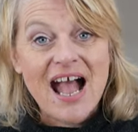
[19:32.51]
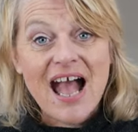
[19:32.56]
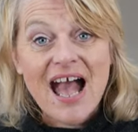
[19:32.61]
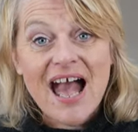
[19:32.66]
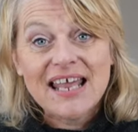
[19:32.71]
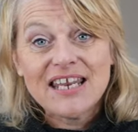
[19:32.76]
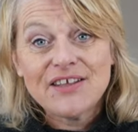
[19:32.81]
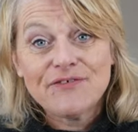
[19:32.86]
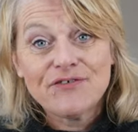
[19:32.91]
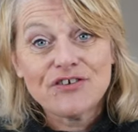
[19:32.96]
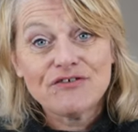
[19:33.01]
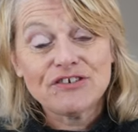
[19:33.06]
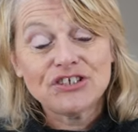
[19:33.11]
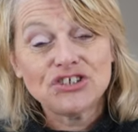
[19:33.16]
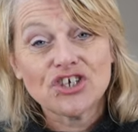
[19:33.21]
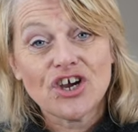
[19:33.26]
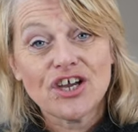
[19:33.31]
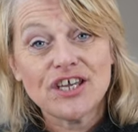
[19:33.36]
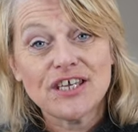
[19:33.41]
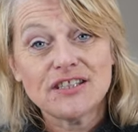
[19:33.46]
And if you're
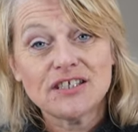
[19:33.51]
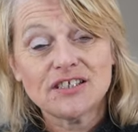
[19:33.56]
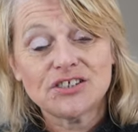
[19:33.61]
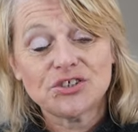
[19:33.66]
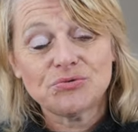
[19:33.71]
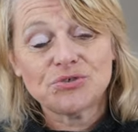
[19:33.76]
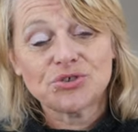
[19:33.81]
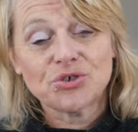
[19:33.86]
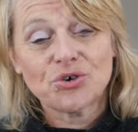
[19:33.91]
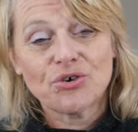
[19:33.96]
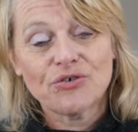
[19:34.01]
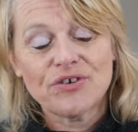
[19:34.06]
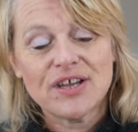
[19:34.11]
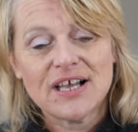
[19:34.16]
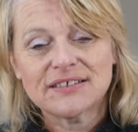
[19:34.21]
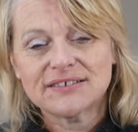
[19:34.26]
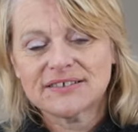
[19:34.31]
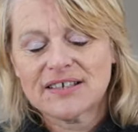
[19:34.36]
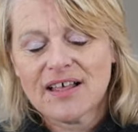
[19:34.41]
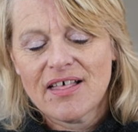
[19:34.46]
enjoying the
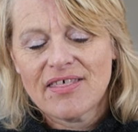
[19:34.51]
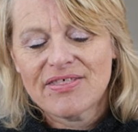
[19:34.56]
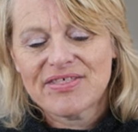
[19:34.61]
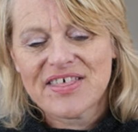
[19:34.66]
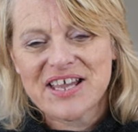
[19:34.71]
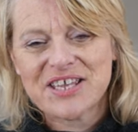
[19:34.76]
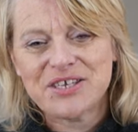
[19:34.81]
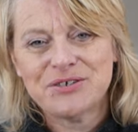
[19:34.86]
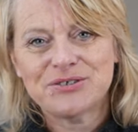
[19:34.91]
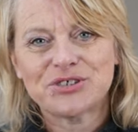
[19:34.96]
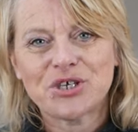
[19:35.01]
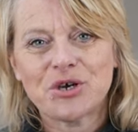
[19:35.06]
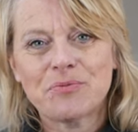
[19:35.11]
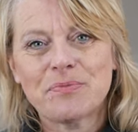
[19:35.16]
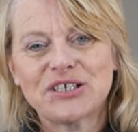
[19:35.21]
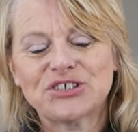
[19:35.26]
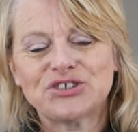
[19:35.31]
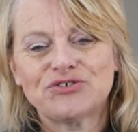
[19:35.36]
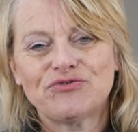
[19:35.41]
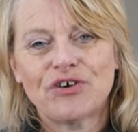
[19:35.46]
tutorials, thank you so
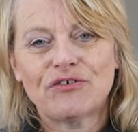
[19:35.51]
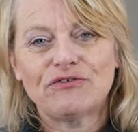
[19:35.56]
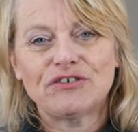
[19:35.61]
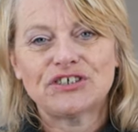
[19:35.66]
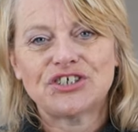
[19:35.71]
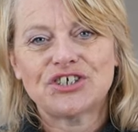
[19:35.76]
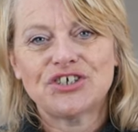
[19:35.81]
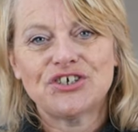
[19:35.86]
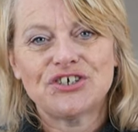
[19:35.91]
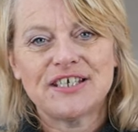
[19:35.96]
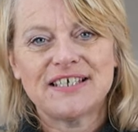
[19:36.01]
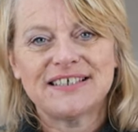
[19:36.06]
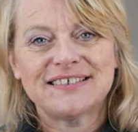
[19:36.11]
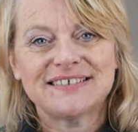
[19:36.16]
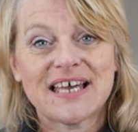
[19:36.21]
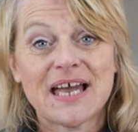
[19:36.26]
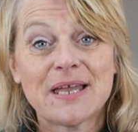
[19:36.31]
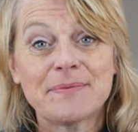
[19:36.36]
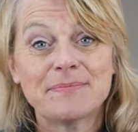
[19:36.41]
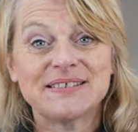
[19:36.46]
much for returning
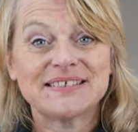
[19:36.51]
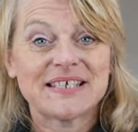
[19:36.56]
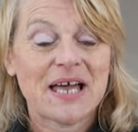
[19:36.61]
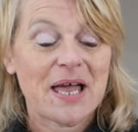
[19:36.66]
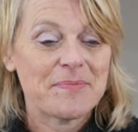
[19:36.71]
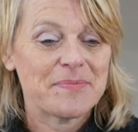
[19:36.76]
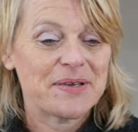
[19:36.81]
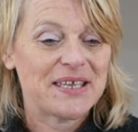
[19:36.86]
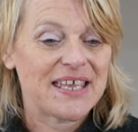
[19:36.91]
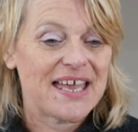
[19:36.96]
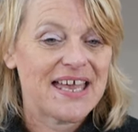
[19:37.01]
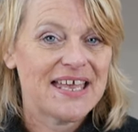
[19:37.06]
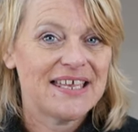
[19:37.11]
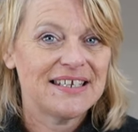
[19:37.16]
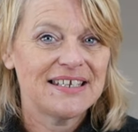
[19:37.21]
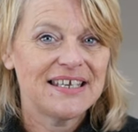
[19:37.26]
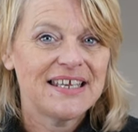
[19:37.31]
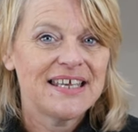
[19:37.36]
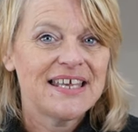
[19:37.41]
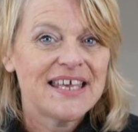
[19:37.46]
time and time again.